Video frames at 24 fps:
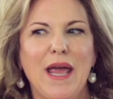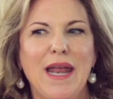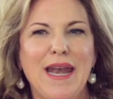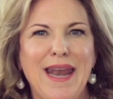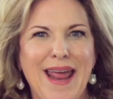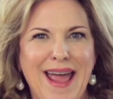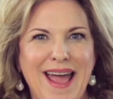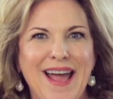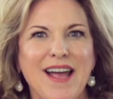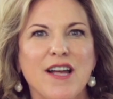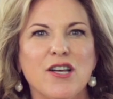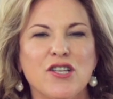An
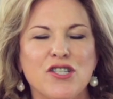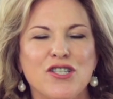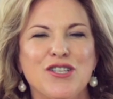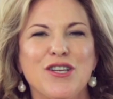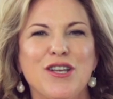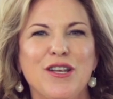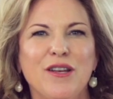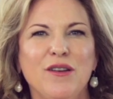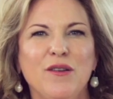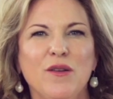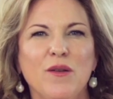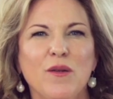
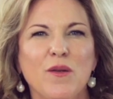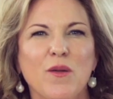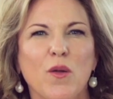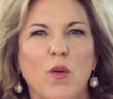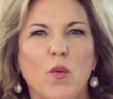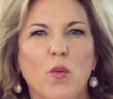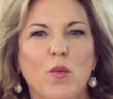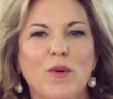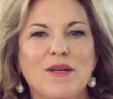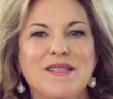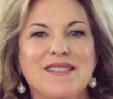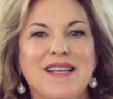action
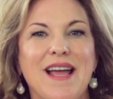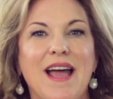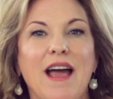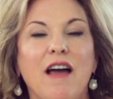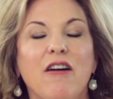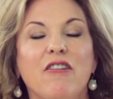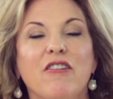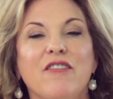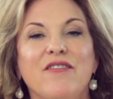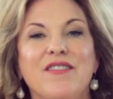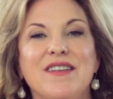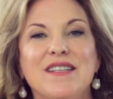was
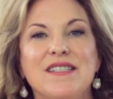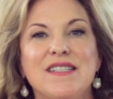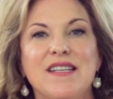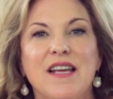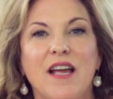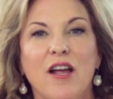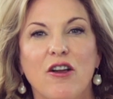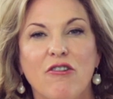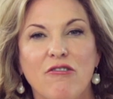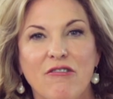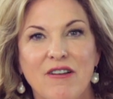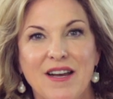out of
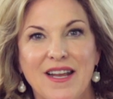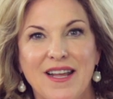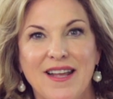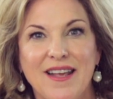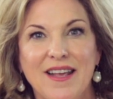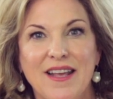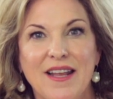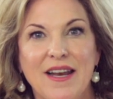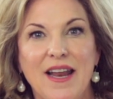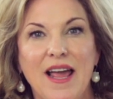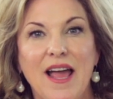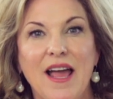
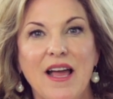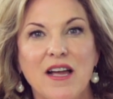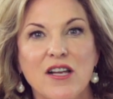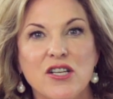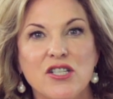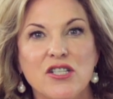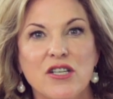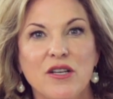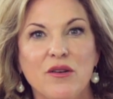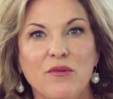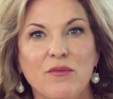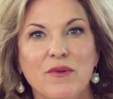integrity, an
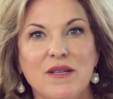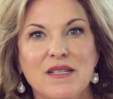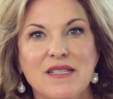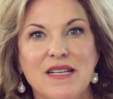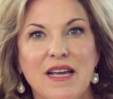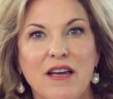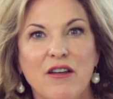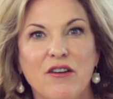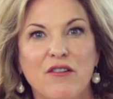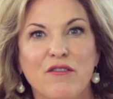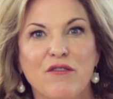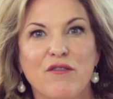action was
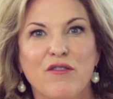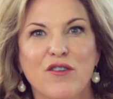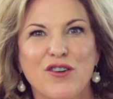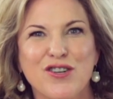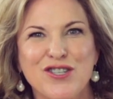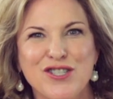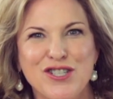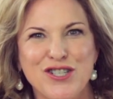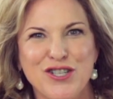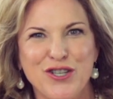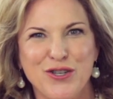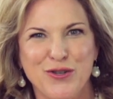out of
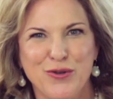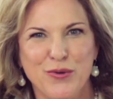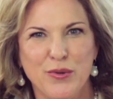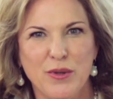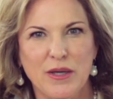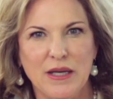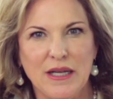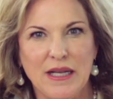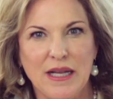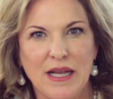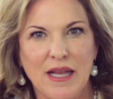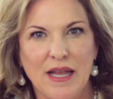virtue.
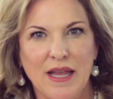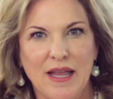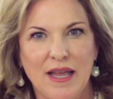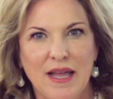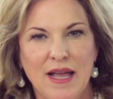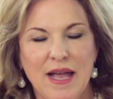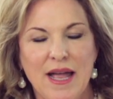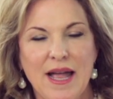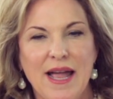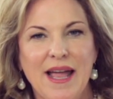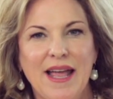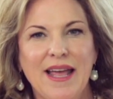
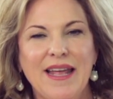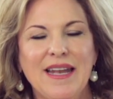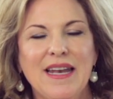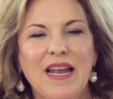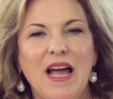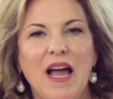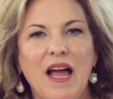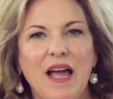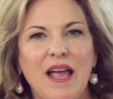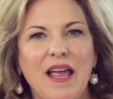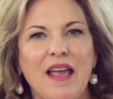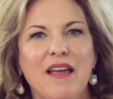And
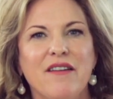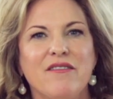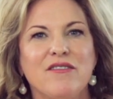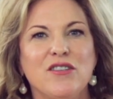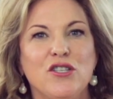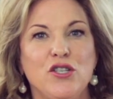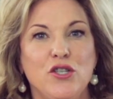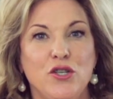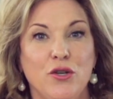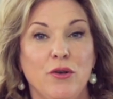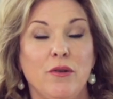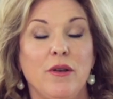I have a
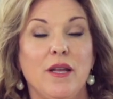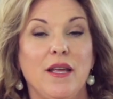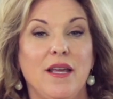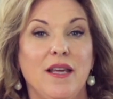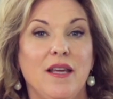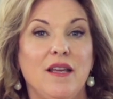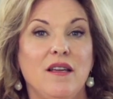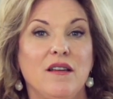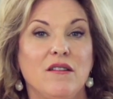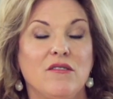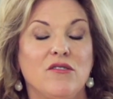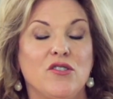
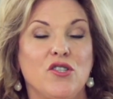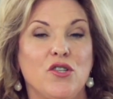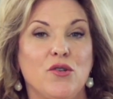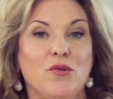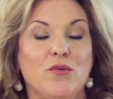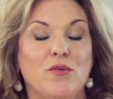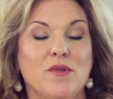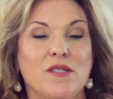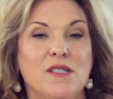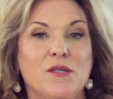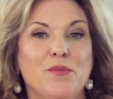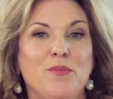duty
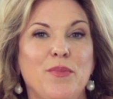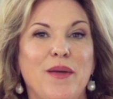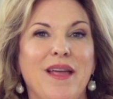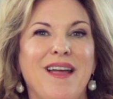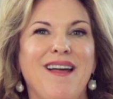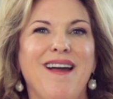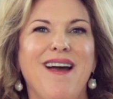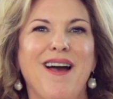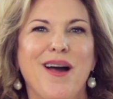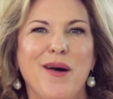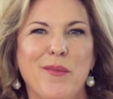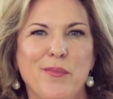to
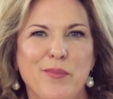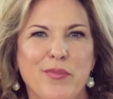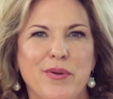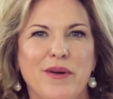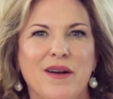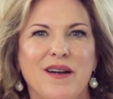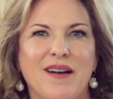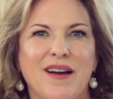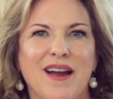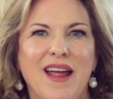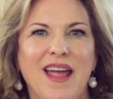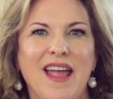speak up
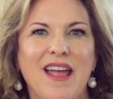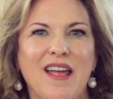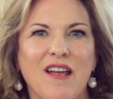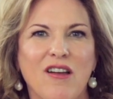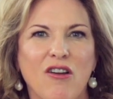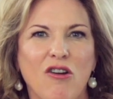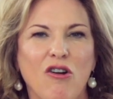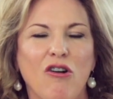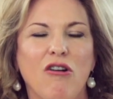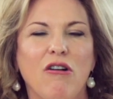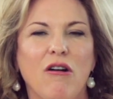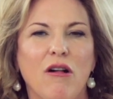
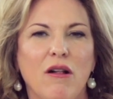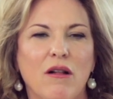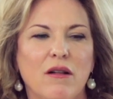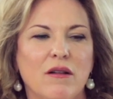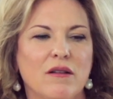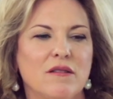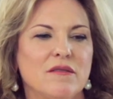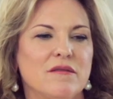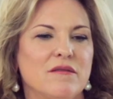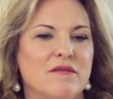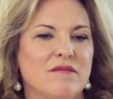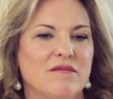and
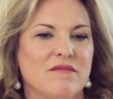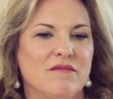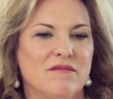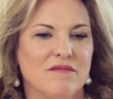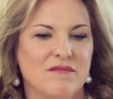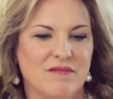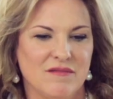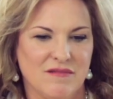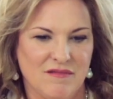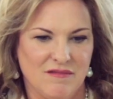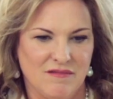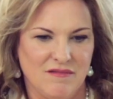call
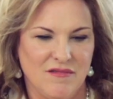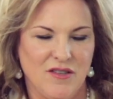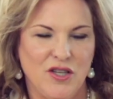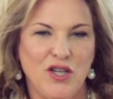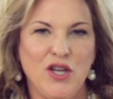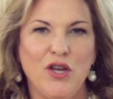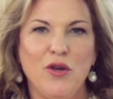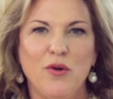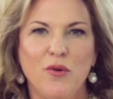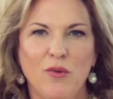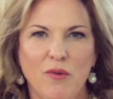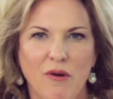
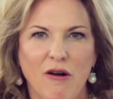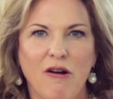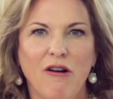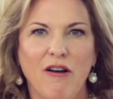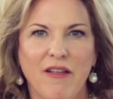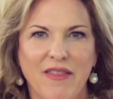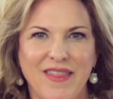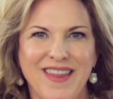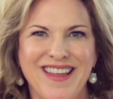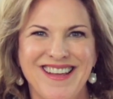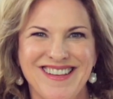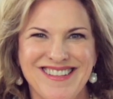you
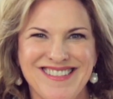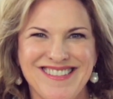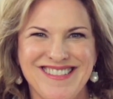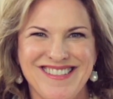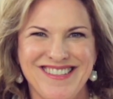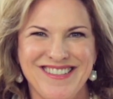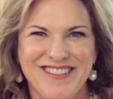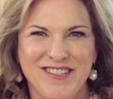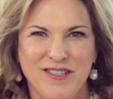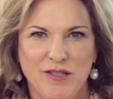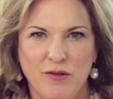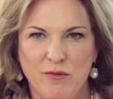on
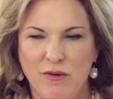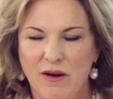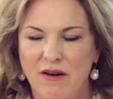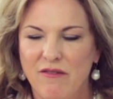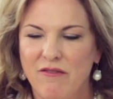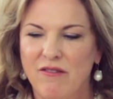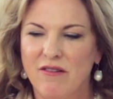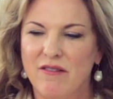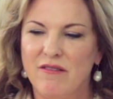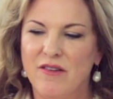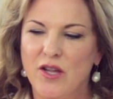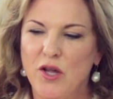this,
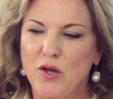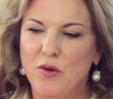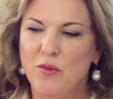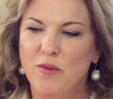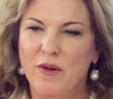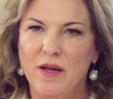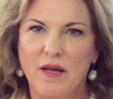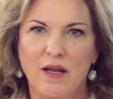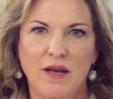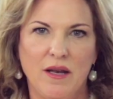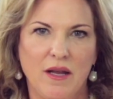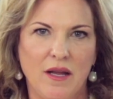whoever
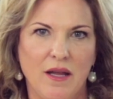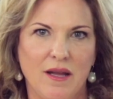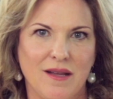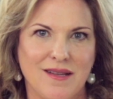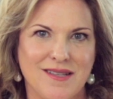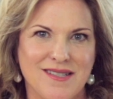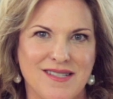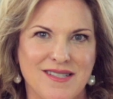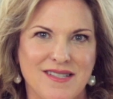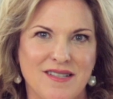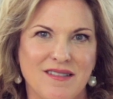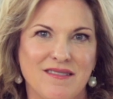you it
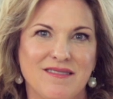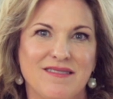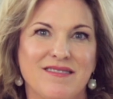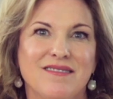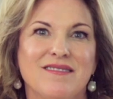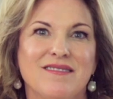is.